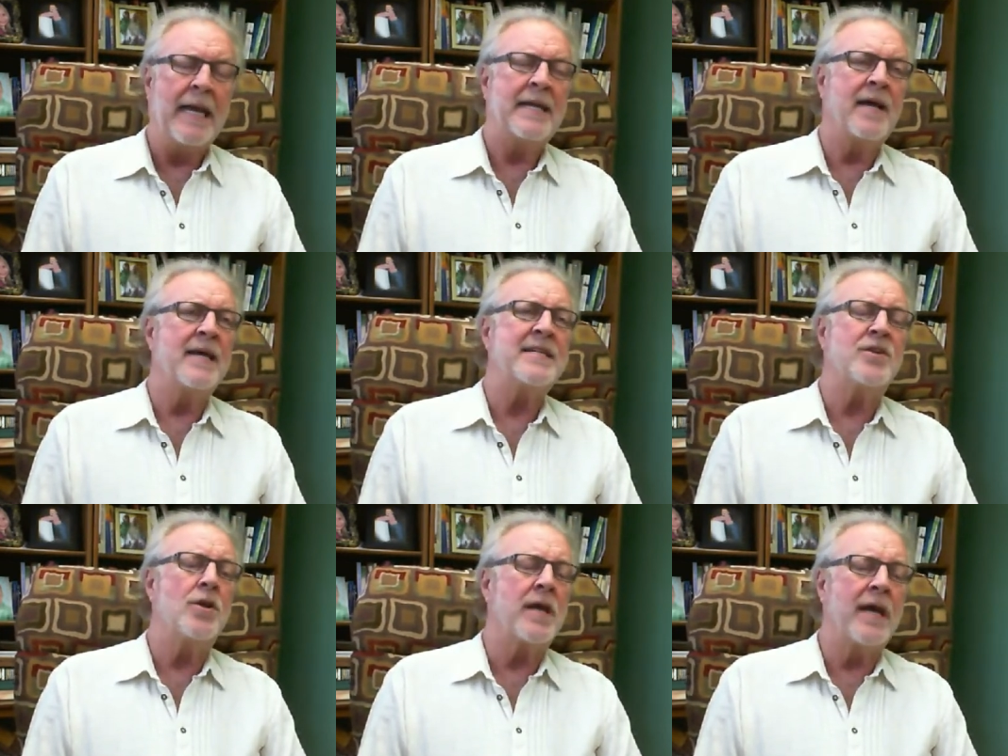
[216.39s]
Now let's
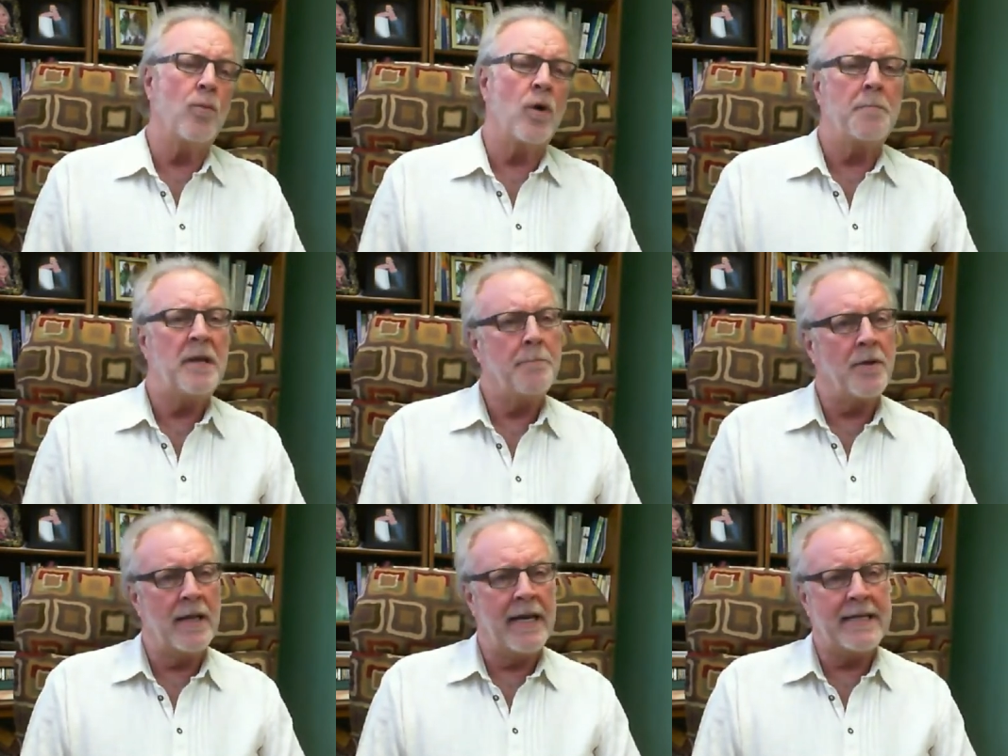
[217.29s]
look at what
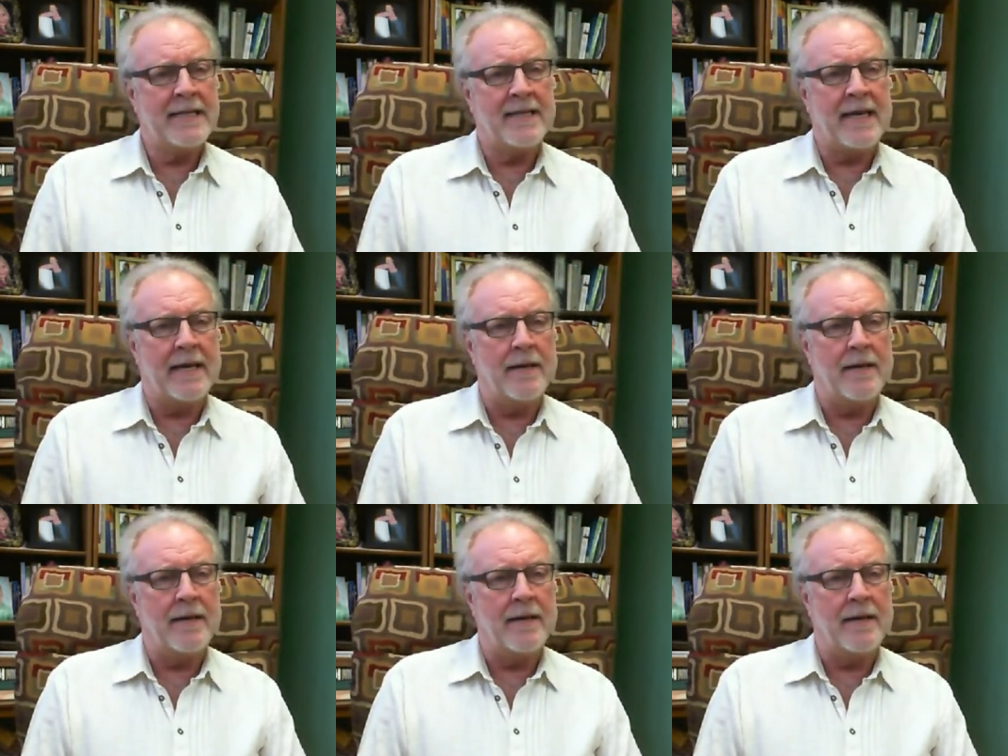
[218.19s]
people ate then.